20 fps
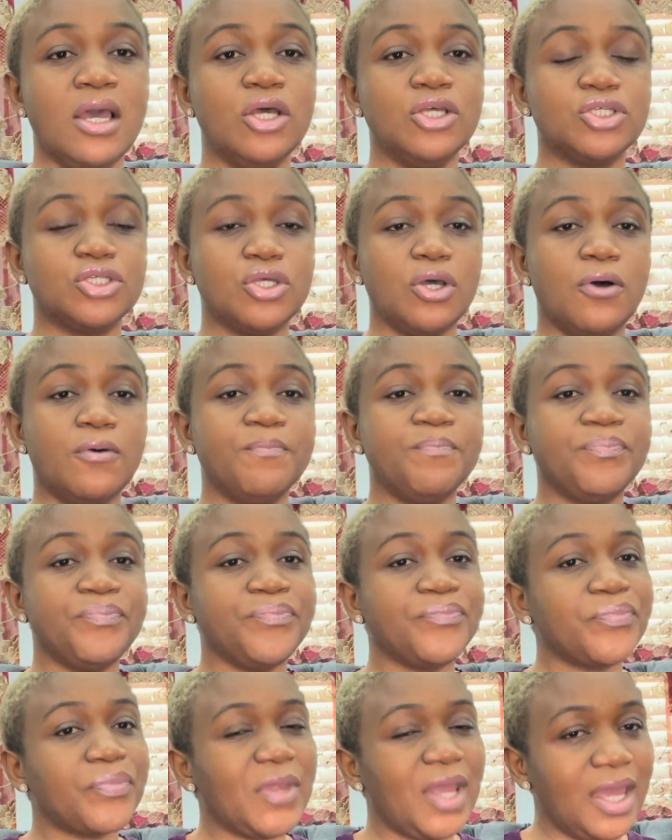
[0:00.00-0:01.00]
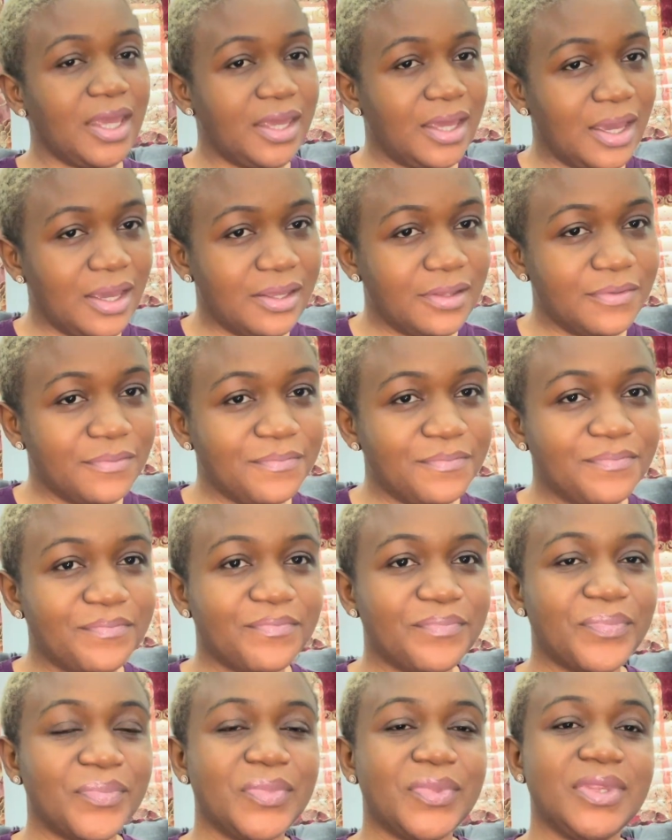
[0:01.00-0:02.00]
So again,
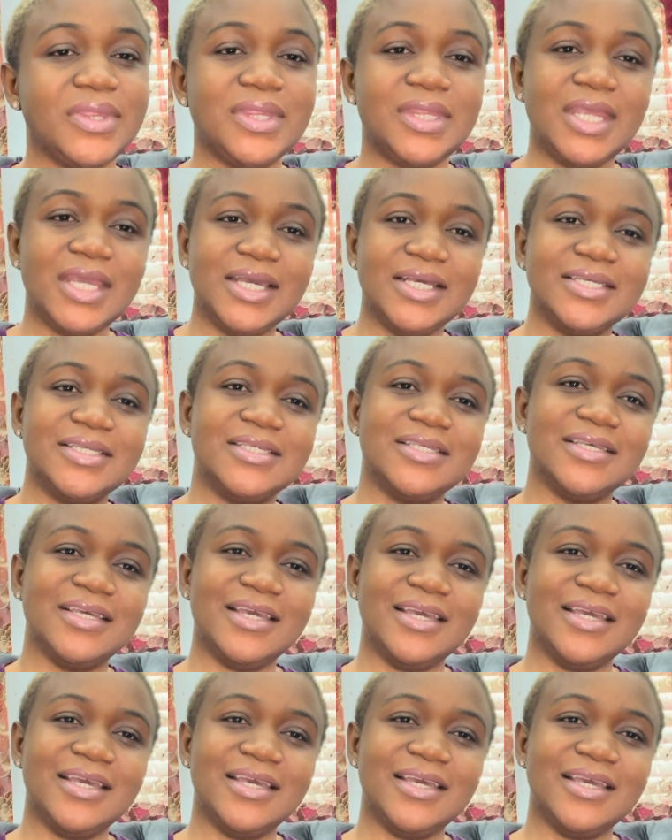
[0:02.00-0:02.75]
this